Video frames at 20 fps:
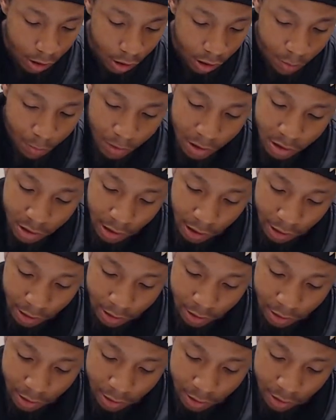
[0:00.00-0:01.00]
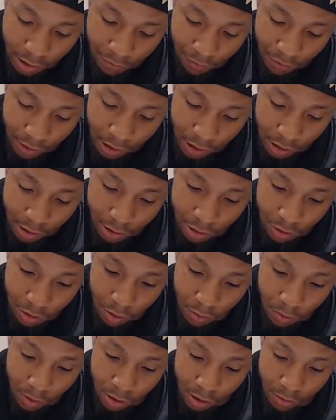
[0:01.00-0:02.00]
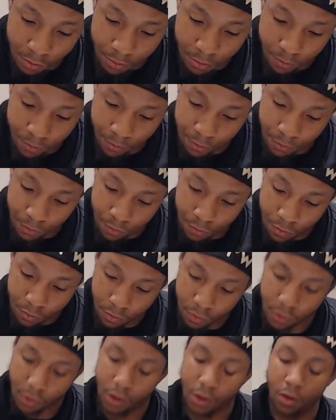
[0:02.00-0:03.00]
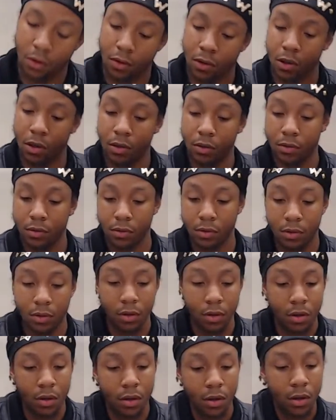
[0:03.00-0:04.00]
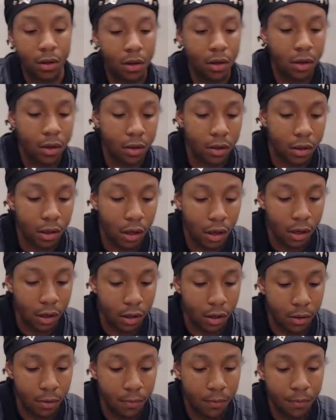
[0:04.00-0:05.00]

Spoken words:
Give me a second here. Zephaniah 2:1. Okay. All right.